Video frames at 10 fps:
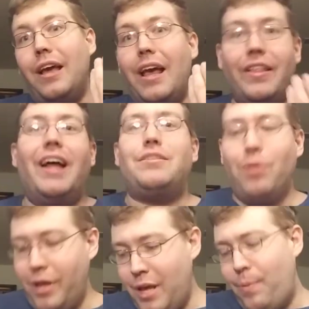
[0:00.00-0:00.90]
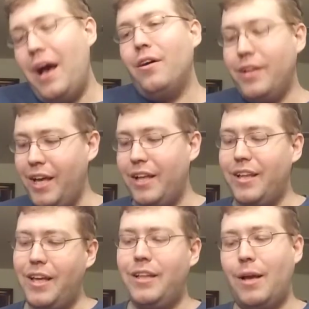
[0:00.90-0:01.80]
And that's really about
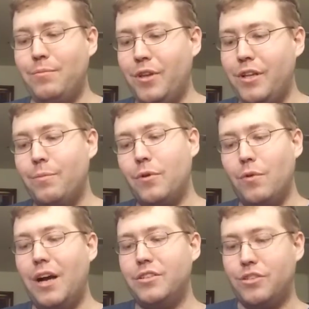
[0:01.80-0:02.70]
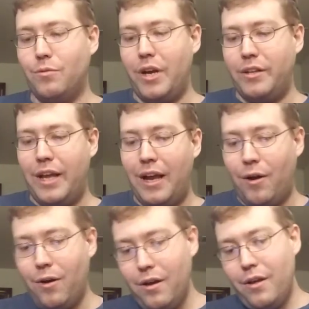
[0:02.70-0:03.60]
it. And I'm looking at the roster right
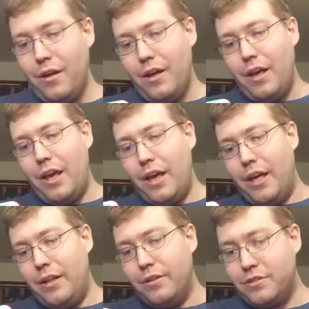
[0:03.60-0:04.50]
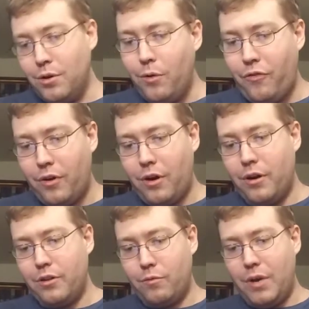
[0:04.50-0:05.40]
now. And so
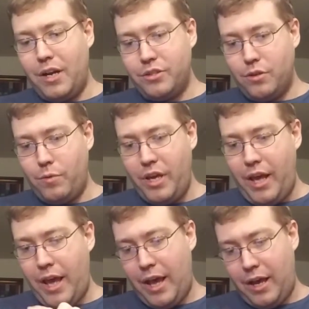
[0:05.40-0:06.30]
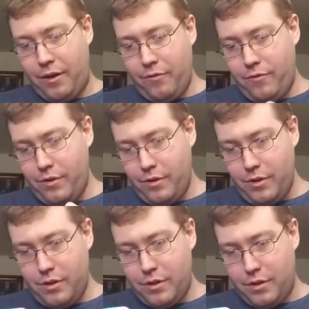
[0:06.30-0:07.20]
far, the roster we have,
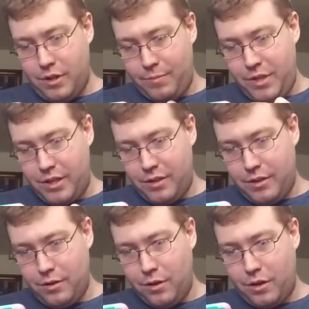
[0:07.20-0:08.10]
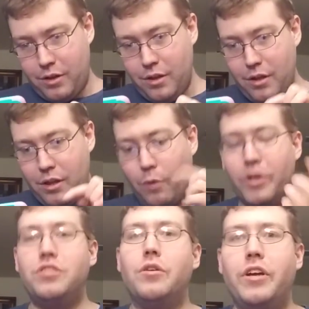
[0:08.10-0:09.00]
let me get a look.
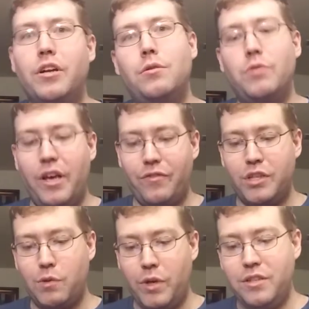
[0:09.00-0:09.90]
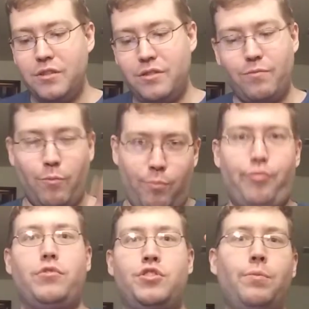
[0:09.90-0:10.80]
Original characters, we have the twins,
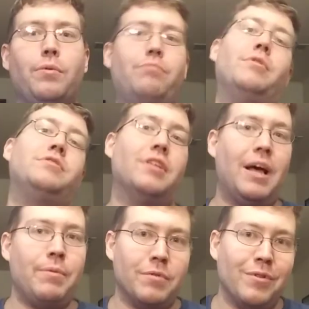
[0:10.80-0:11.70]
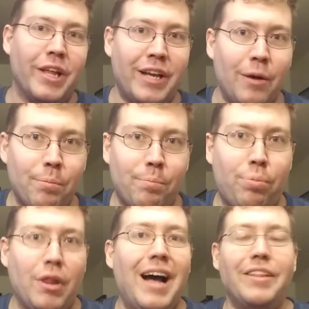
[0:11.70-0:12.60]
super, which a lot of people don't like how
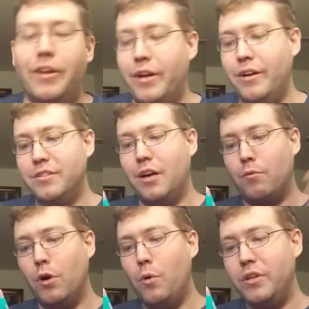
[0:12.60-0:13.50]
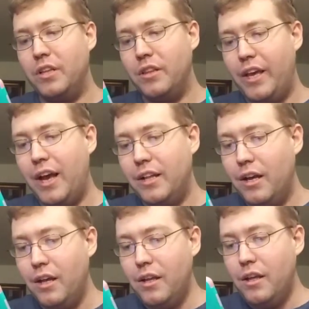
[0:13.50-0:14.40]
blonde their hairs are, Rowan and
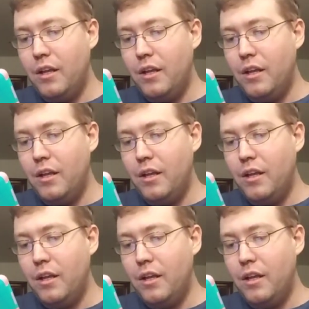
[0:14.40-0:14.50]
Liana.